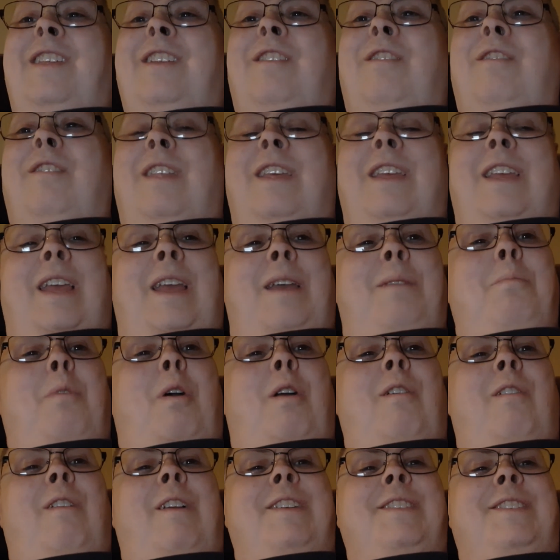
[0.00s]
know, like
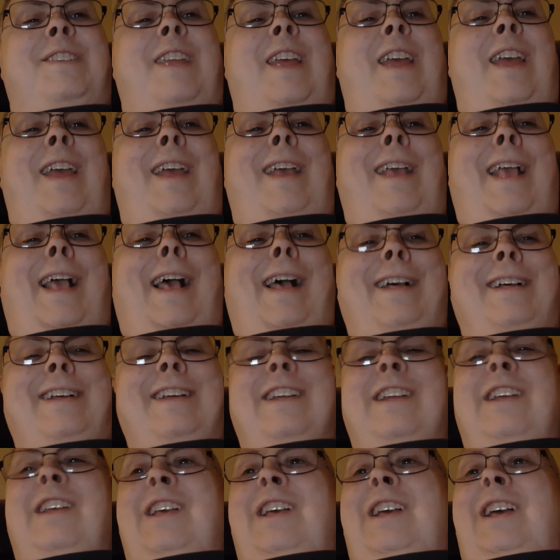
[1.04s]
MRSA,
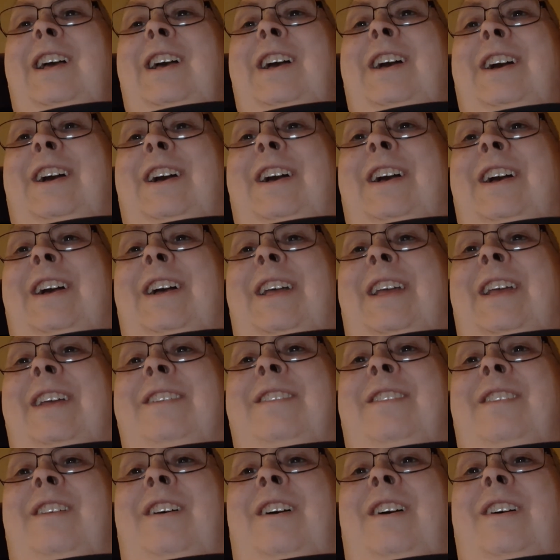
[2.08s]
uh,
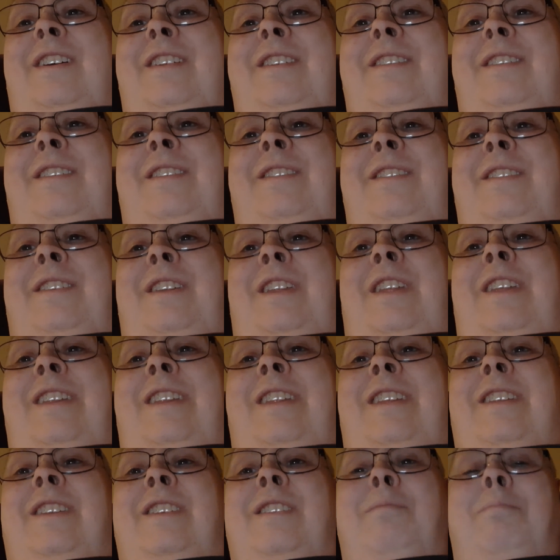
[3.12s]
and uh,
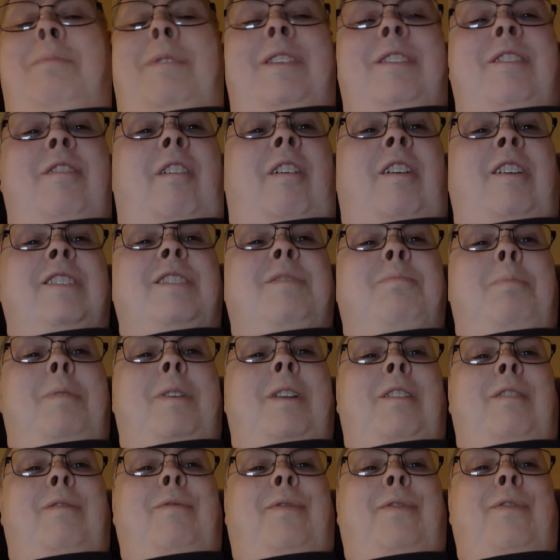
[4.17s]
needing to be in the
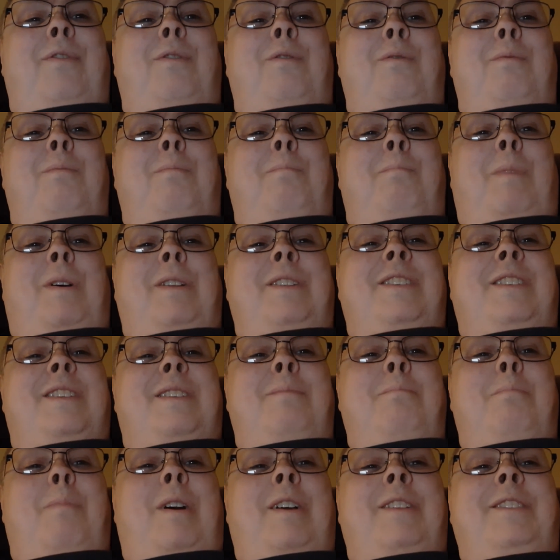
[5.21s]
hospital for months
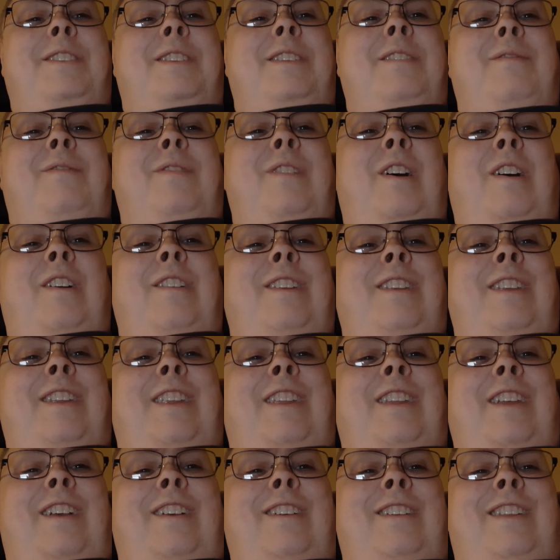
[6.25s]
and months, if not
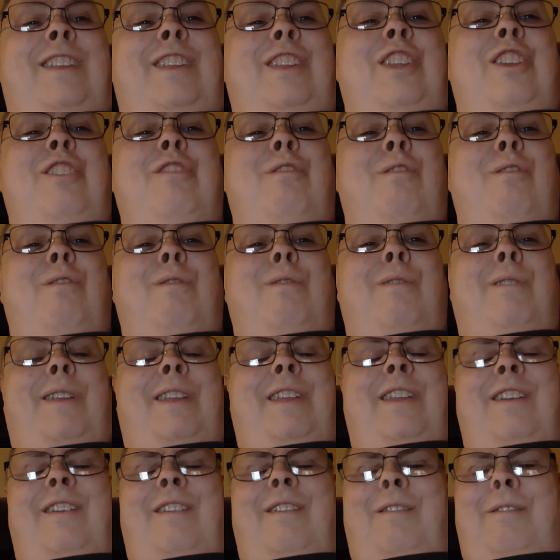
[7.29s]
a year,
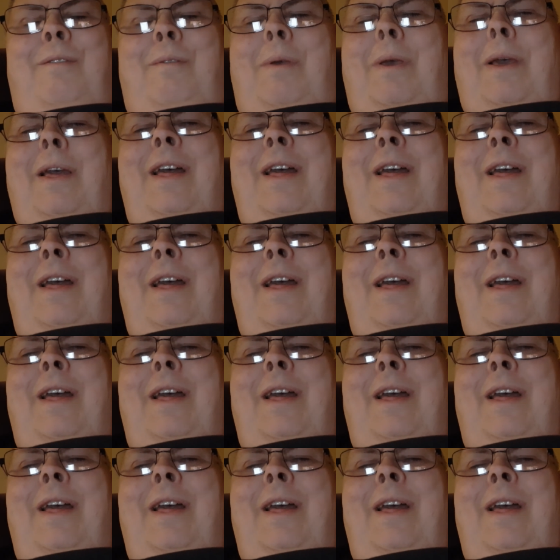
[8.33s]
you know.